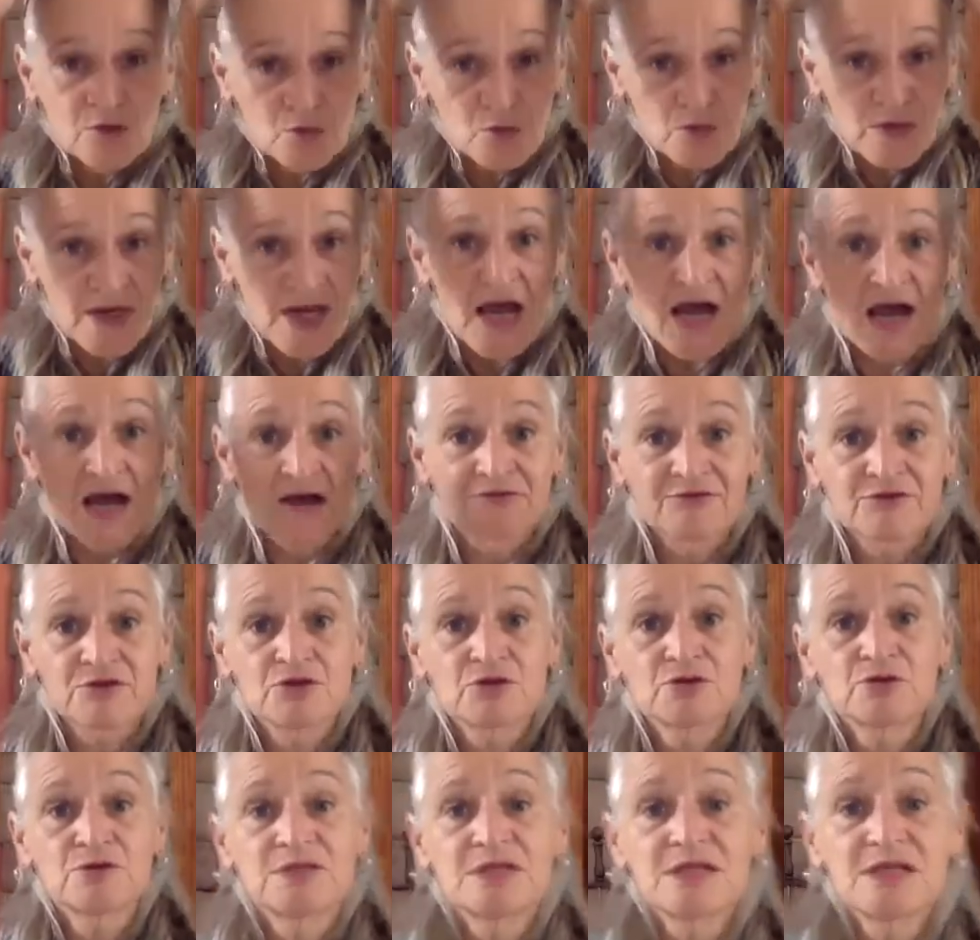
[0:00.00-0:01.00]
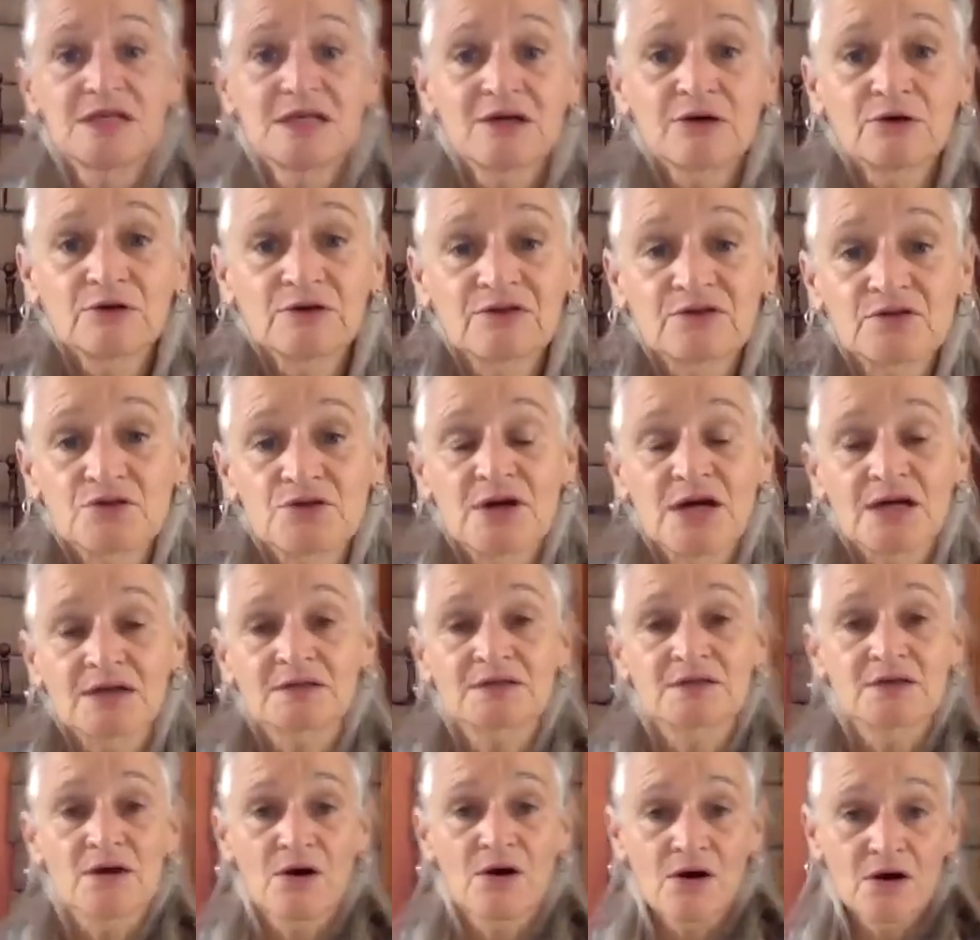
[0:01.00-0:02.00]
We have to
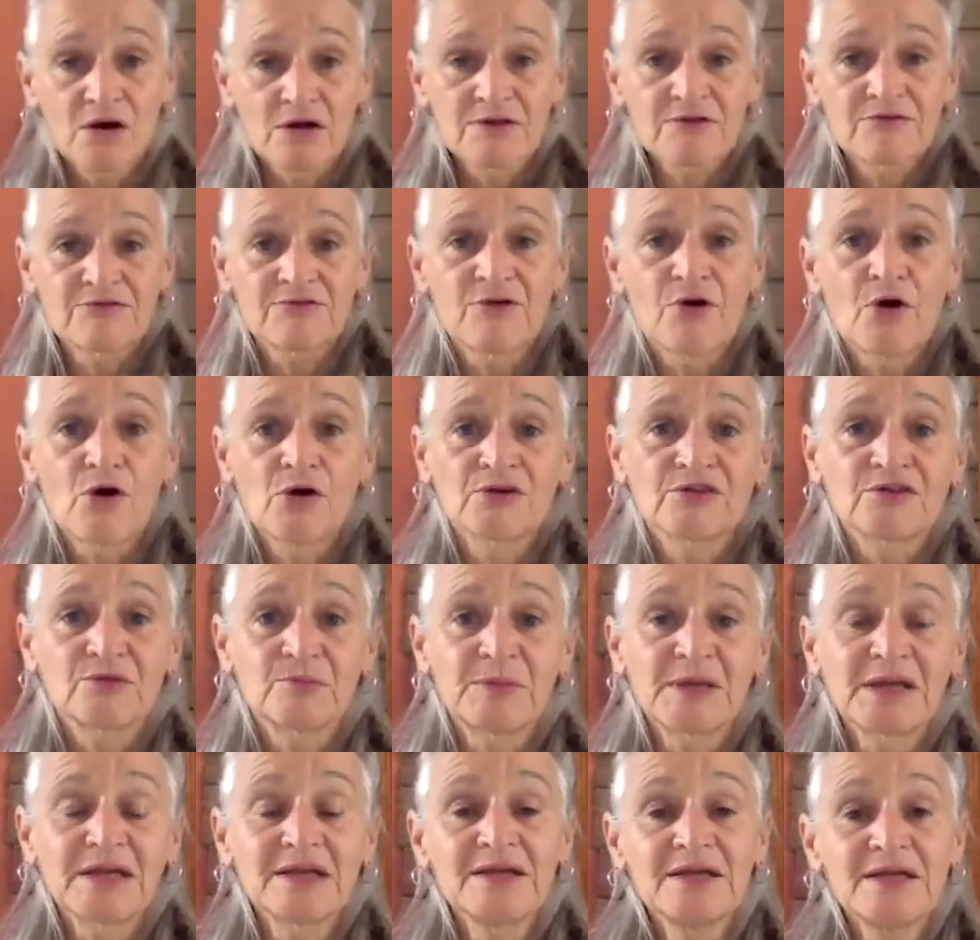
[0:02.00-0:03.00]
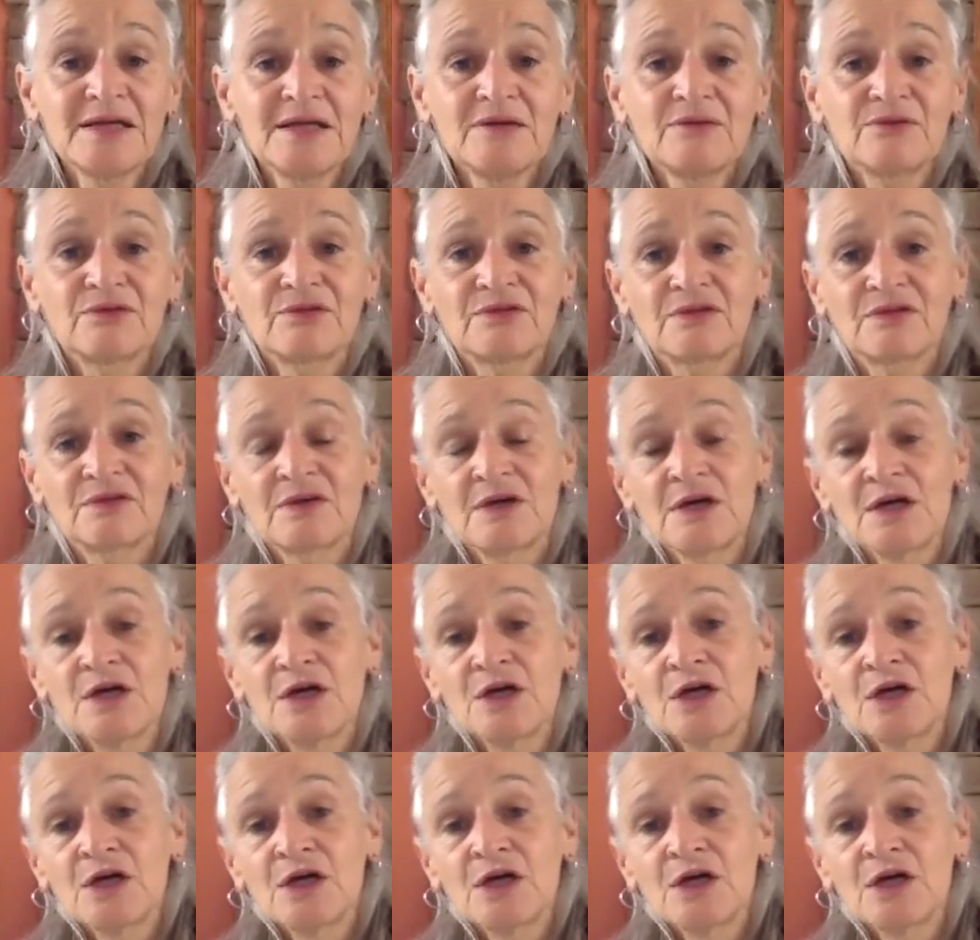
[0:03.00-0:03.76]
deconstruct all the false beliefs,